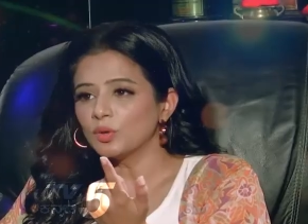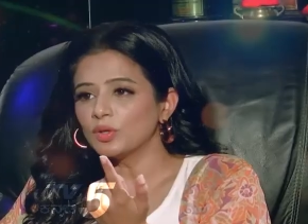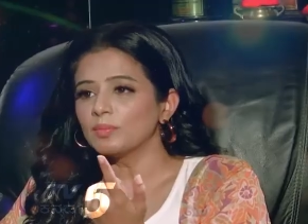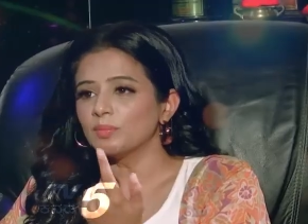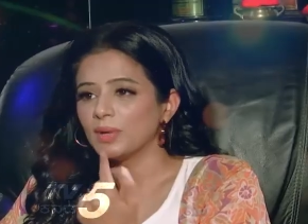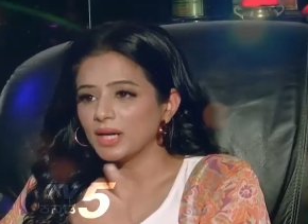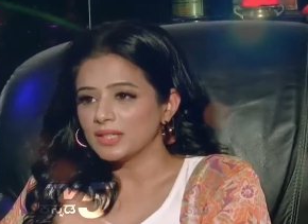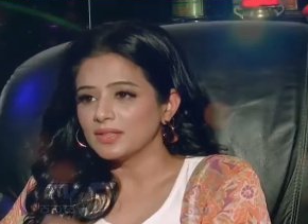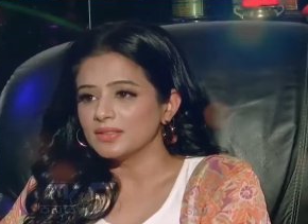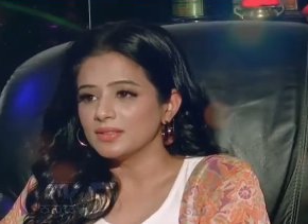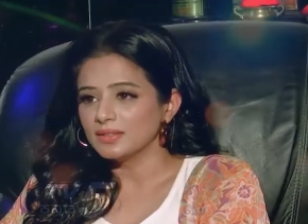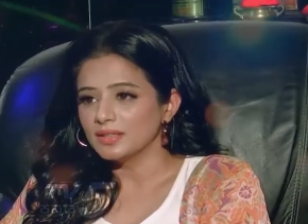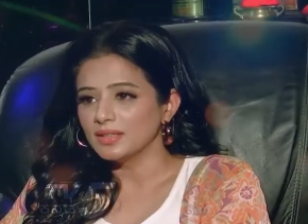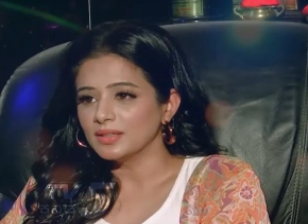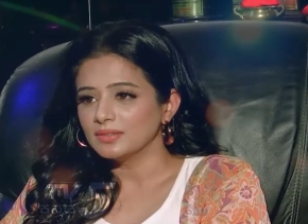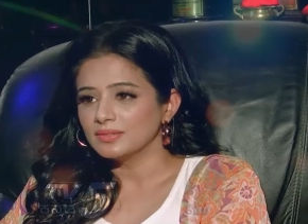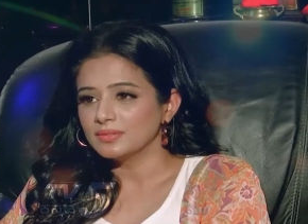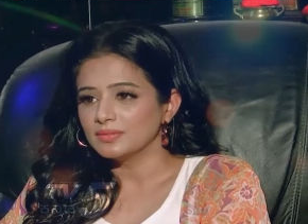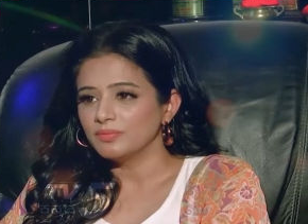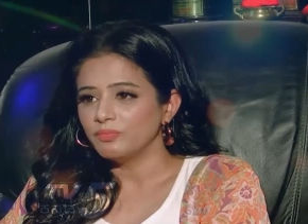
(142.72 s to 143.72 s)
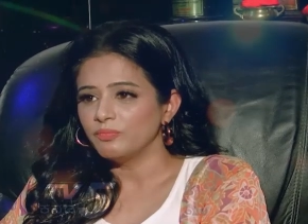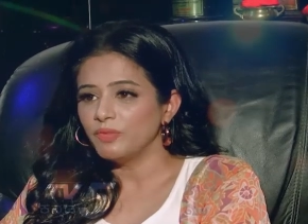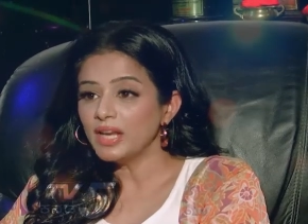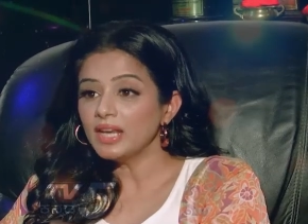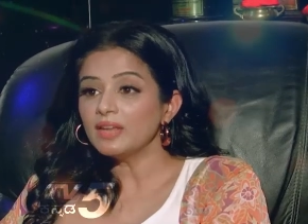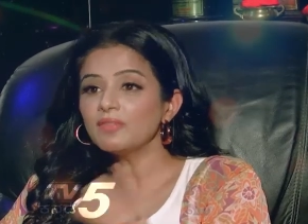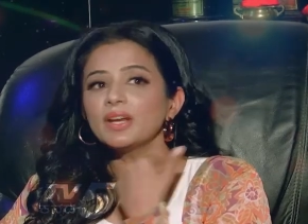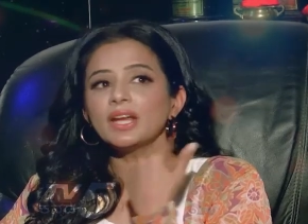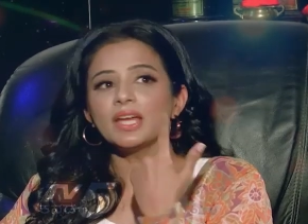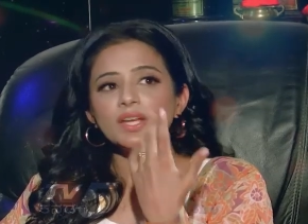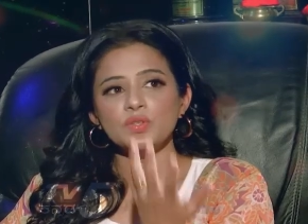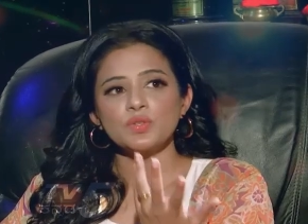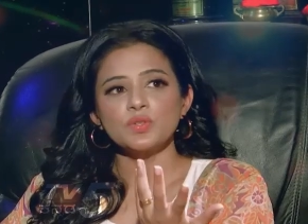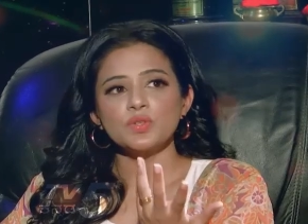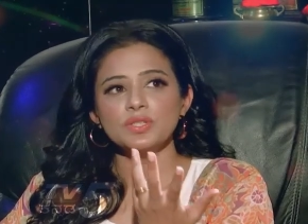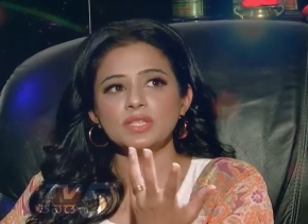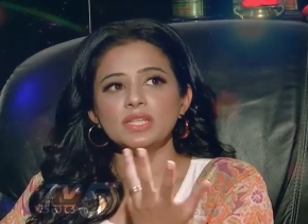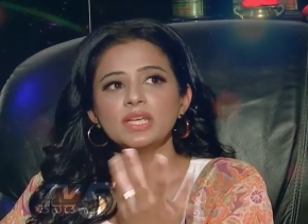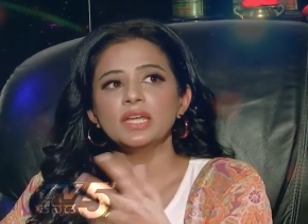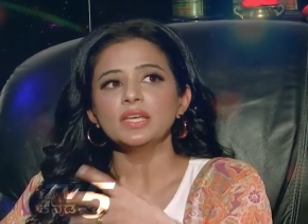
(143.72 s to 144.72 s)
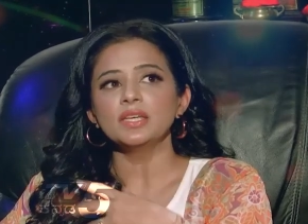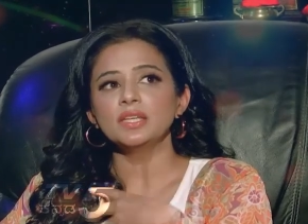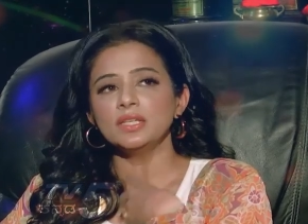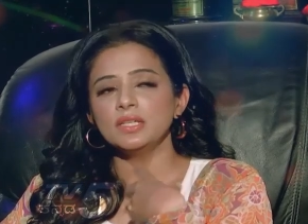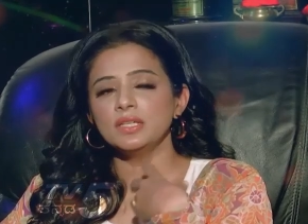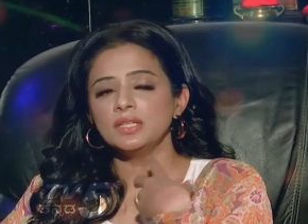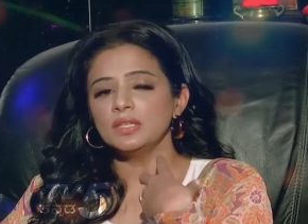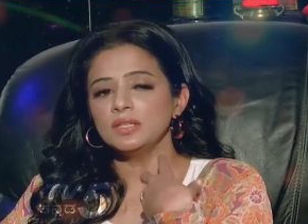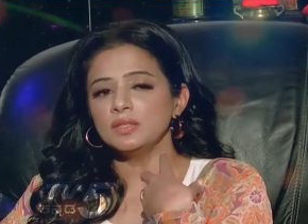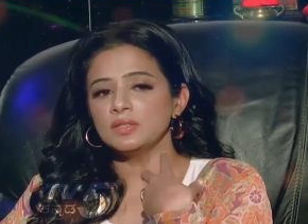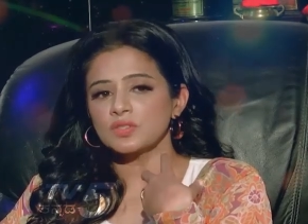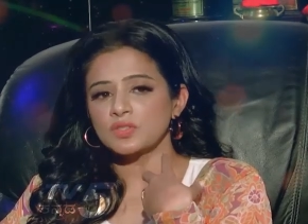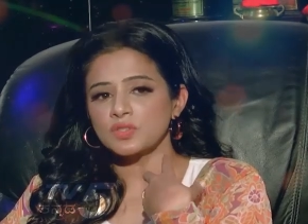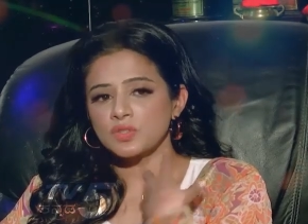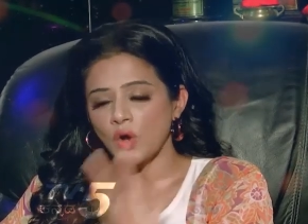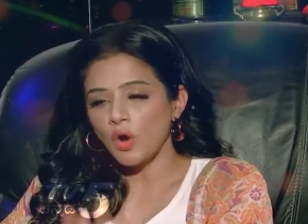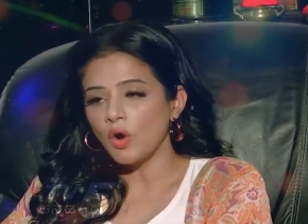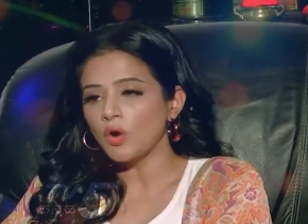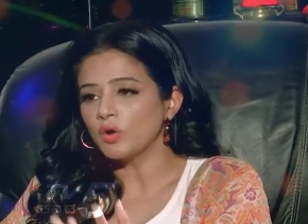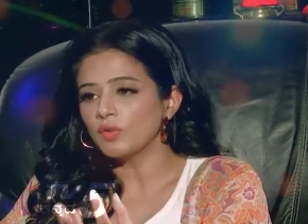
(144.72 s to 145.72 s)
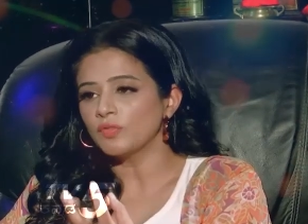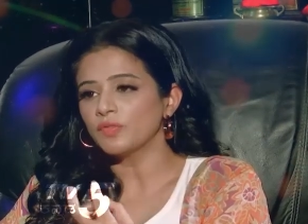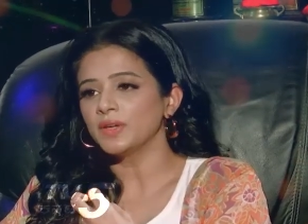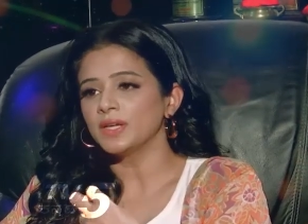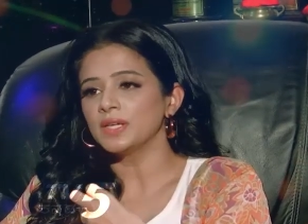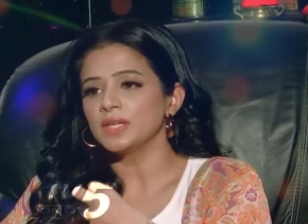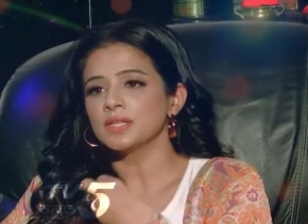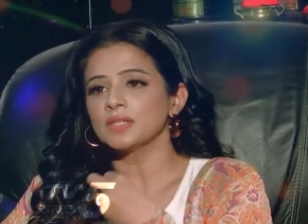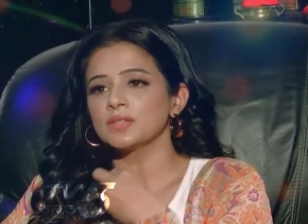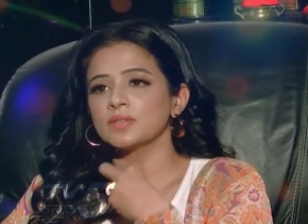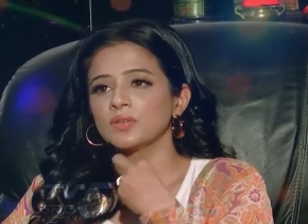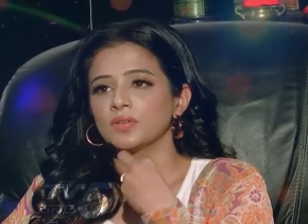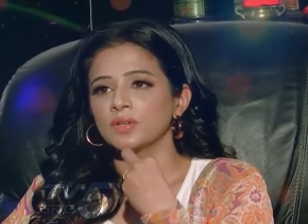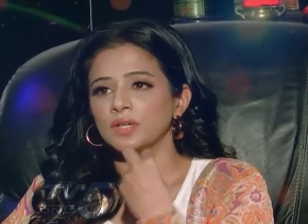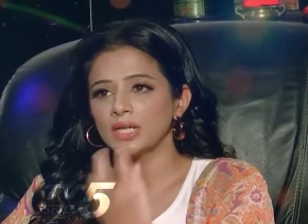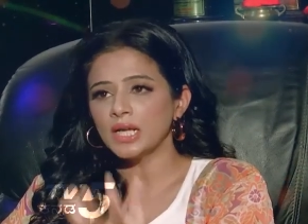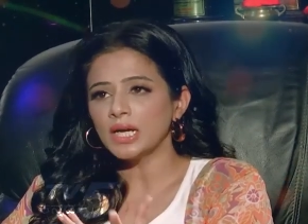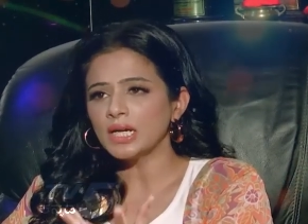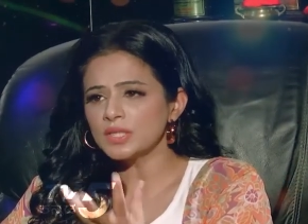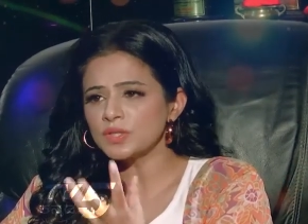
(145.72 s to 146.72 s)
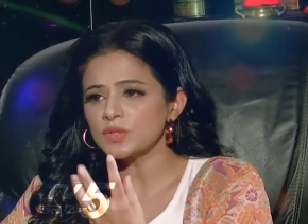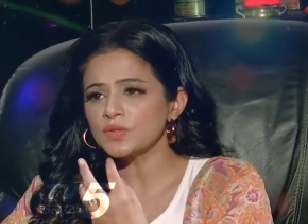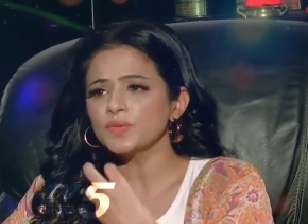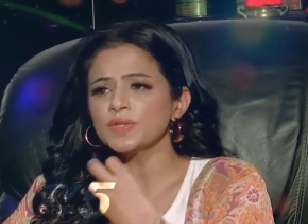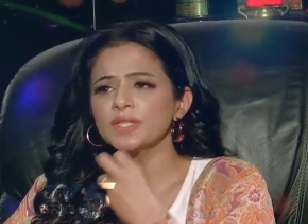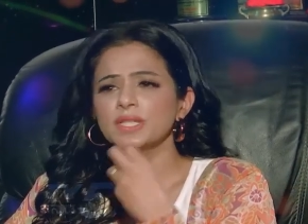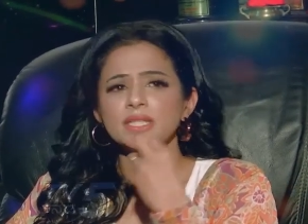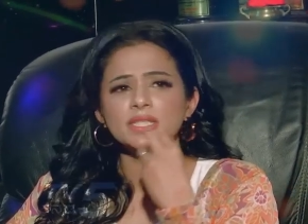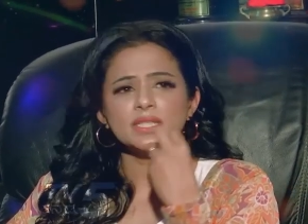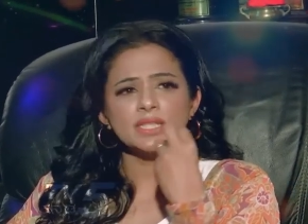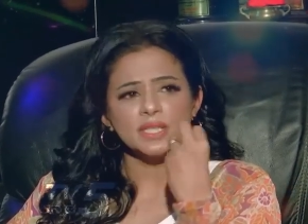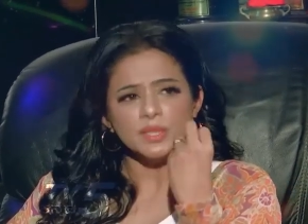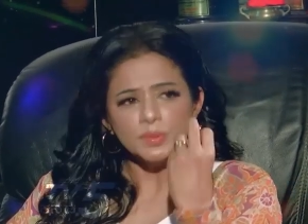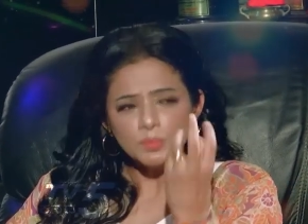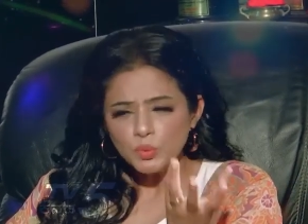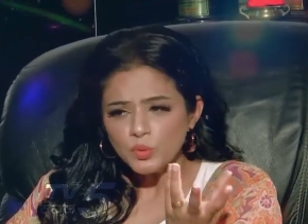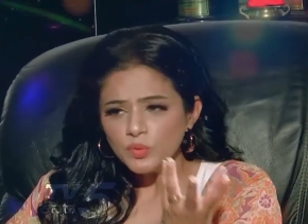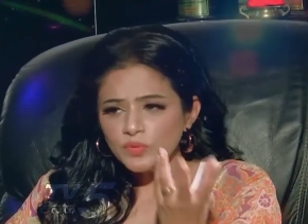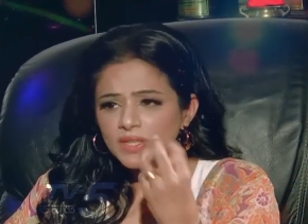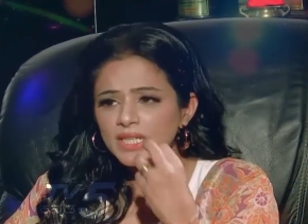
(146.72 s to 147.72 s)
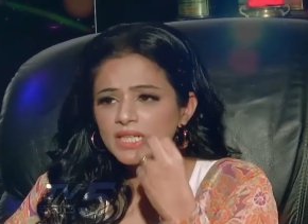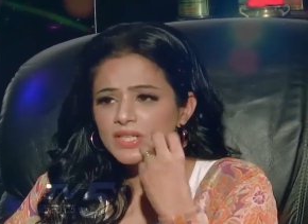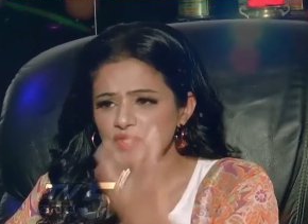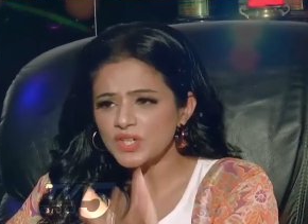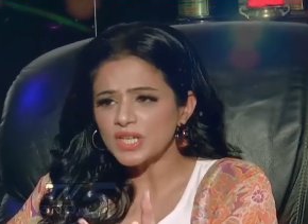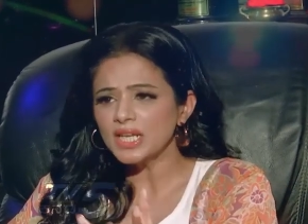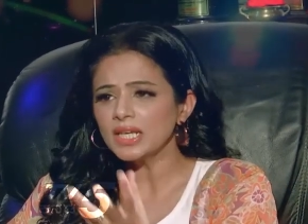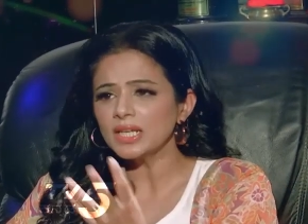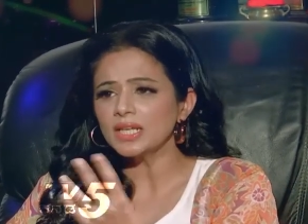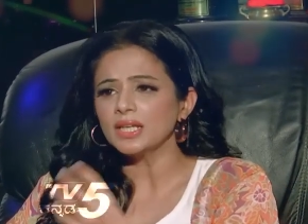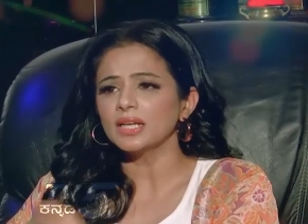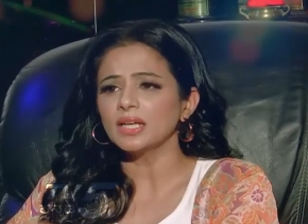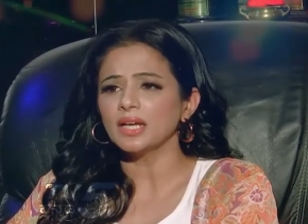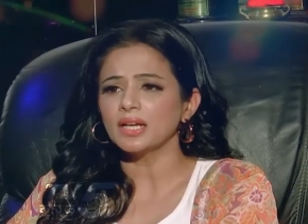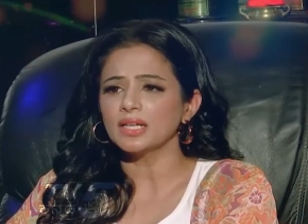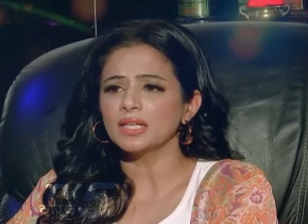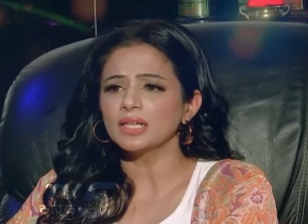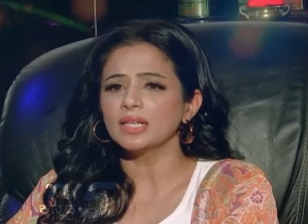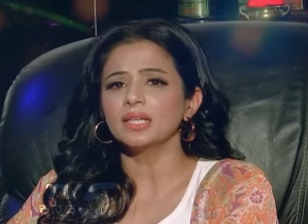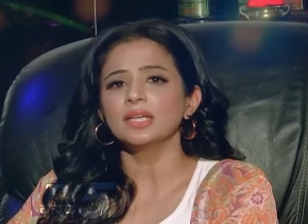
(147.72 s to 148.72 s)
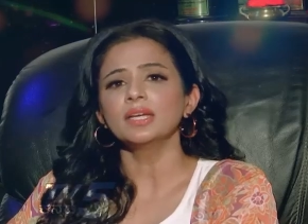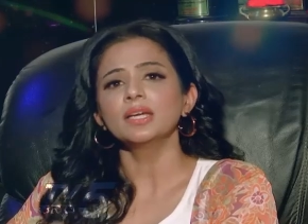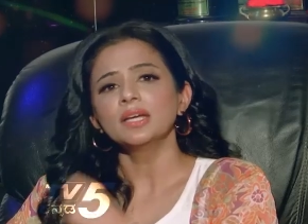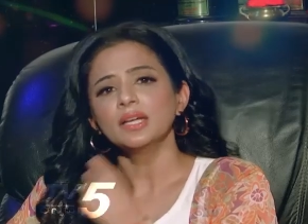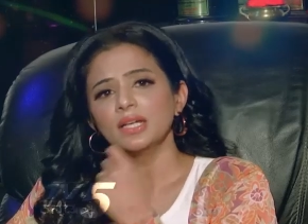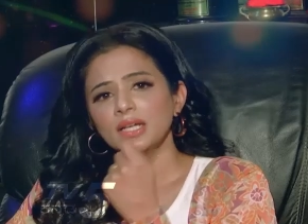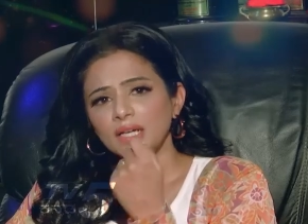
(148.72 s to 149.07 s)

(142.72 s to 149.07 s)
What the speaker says: avaru maartidde. Whenever I used to see any song of his or a dance of his, any movie trailer agirli,